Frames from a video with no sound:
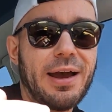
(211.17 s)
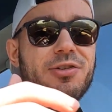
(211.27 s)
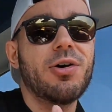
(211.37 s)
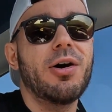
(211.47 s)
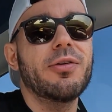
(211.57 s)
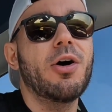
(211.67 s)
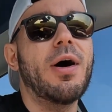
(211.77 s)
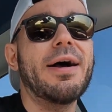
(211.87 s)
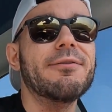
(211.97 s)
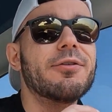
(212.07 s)
As you all know,
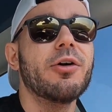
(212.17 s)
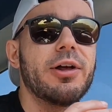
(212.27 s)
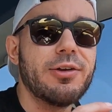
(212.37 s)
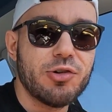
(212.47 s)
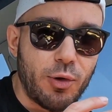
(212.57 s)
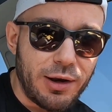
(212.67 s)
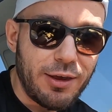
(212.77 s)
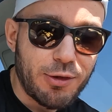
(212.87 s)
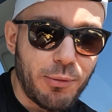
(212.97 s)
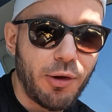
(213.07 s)
I'm really enjoying
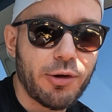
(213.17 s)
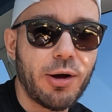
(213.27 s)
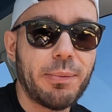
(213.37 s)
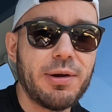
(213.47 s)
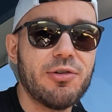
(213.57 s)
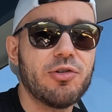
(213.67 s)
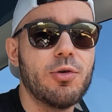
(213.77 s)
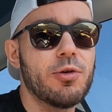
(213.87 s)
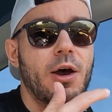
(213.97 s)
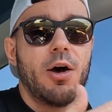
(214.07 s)
these smaller company
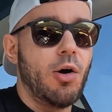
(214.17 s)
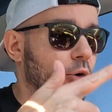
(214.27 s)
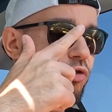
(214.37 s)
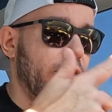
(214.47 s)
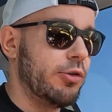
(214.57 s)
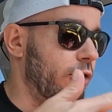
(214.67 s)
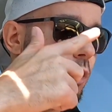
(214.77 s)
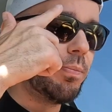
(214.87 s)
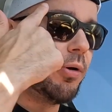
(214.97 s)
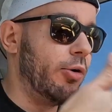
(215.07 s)
shoes, Ultra,
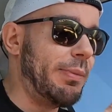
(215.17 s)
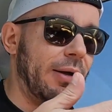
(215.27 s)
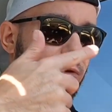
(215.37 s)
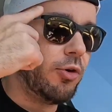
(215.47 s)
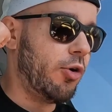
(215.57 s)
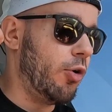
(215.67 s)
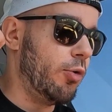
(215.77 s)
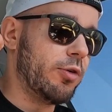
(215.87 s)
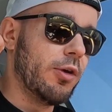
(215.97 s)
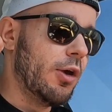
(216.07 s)
Topo, Mountain
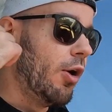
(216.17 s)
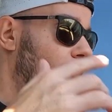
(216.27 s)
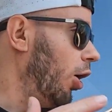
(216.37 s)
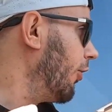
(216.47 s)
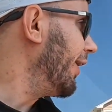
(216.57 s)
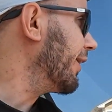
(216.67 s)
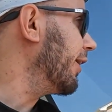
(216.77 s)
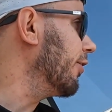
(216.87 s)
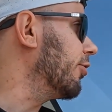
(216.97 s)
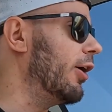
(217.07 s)
Coast, all that
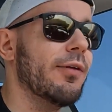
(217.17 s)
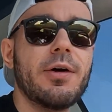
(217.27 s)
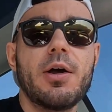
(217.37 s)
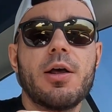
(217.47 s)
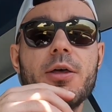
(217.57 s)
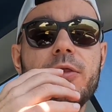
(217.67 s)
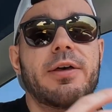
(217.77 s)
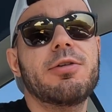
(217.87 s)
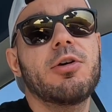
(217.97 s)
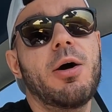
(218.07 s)
kind of stuff.
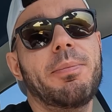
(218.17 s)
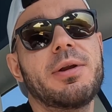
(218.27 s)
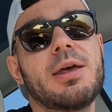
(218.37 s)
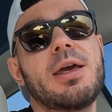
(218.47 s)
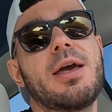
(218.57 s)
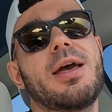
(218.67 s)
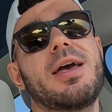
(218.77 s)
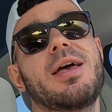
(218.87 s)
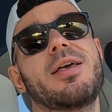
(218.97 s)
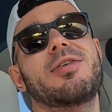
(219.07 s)
This company
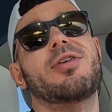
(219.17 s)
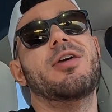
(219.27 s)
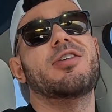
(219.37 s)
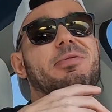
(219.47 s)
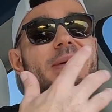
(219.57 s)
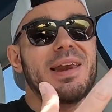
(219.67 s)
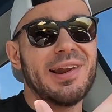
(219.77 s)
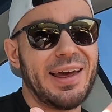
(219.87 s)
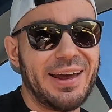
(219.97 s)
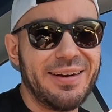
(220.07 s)
is
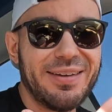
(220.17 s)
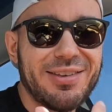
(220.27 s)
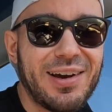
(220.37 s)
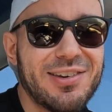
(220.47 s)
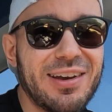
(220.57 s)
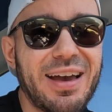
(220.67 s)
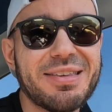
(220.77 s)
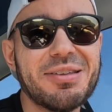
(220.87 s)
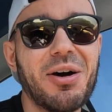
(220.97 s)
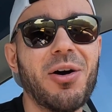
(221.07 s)
Speedland, so as you
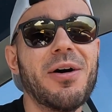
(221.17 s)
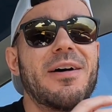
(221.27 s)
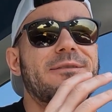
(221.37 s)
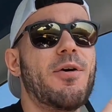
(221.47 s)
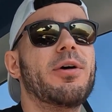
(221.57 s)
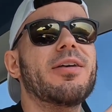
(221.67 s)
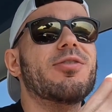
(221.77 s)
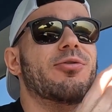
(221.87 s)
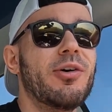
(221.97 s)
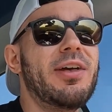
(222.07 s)
guys know,
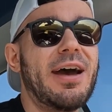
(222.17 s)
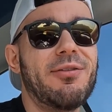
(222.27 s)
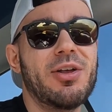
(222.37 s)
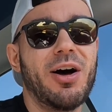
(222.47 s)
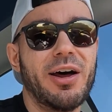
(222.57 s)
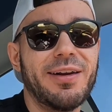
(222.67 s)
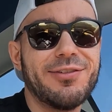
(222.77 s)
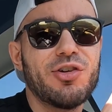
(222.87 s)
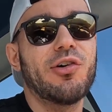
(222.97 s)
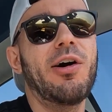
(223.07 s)
focused really heavily on the
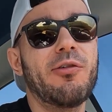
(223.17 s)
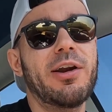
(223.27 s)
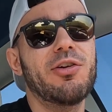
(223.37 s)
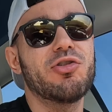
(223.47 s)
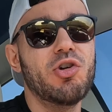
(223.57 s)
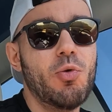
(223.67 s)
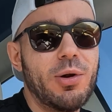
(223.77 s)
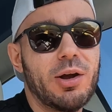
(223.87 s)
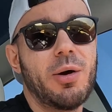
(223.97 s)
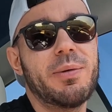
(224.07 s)
trail running shoe
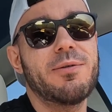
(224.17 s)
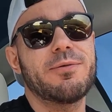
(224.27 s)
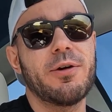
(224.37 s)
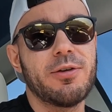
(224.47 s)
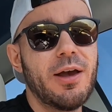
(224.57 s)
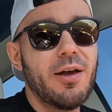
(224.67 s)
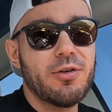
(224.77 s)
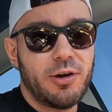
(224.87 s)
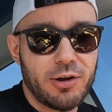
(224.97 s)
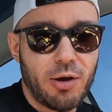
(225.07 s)
when the company first
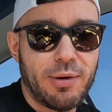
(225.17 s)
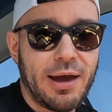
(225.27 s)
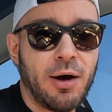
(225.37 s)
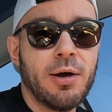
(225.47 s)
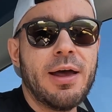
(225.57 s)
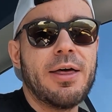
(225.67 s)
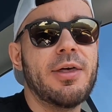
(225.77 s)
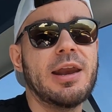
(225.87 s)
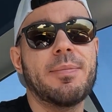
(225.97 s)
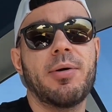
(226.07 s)
started coming out.
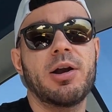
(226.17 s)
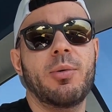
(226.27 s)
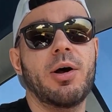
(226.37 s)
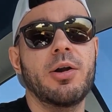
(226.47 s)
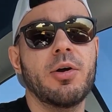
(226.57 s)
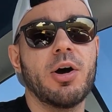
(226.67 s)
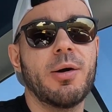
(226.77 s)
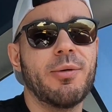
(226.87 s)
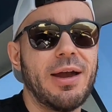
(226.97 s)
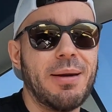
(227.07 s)
Then they partnered with Under
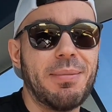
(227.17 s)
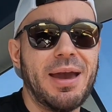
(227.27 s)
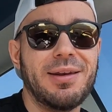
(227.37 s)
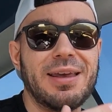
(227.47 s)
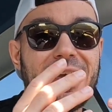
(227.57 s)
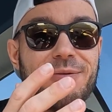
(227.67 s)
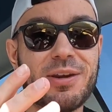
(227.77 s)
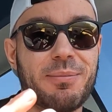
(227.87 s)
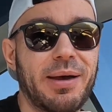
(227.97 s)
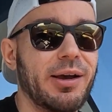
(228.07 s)
Armour and made the
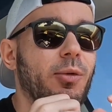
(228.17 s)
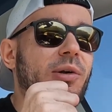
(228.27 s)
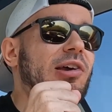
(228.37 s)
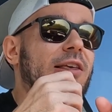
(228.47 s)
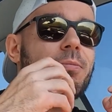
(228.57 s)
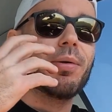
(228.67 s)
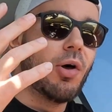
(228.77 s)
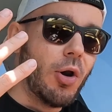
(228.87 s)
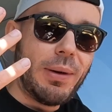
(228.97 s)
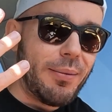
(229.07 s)
Infinite Mega, which has
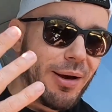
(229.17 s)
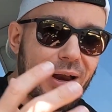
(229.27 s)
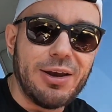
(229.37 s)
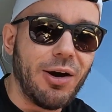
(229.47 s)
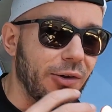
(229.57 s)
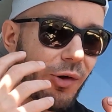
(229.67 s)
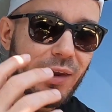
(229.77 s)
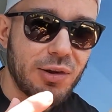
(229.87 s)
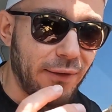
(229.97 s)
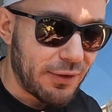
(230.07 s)
blown my mind. Y'all know I
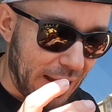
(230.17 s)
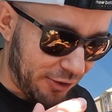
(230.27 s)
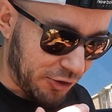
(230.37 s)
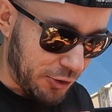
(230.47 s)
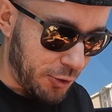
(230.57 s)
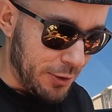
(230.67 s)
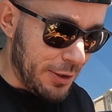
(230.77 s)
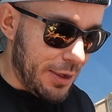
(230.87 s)
love that shoe.